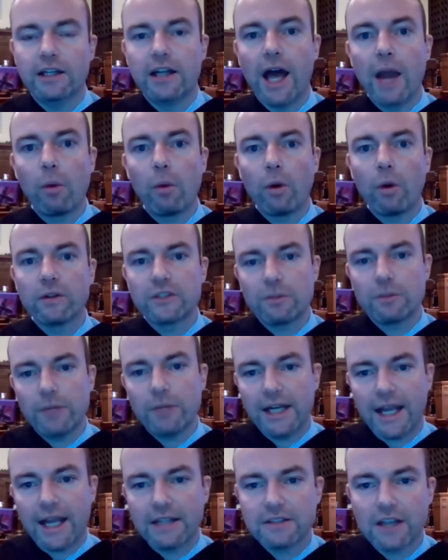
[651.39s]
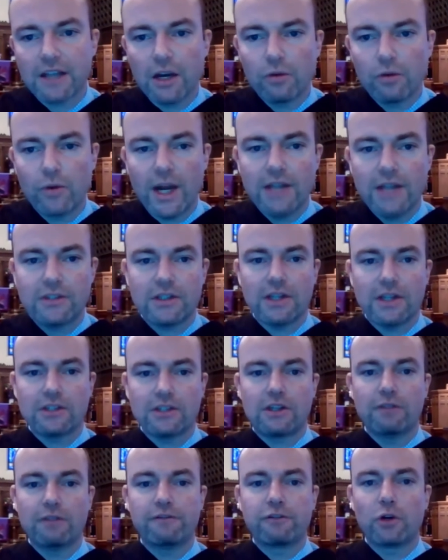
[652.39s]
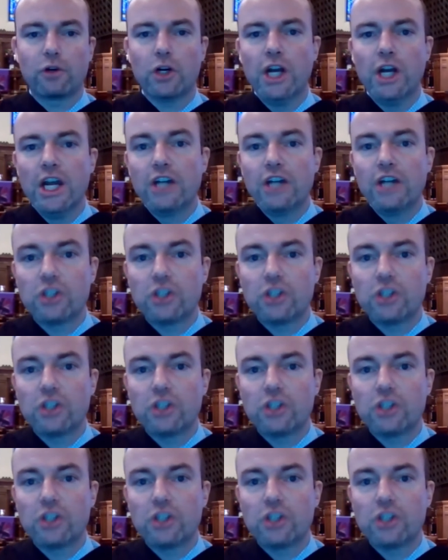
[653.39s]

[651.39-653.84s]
and I want to be an anti-racist and for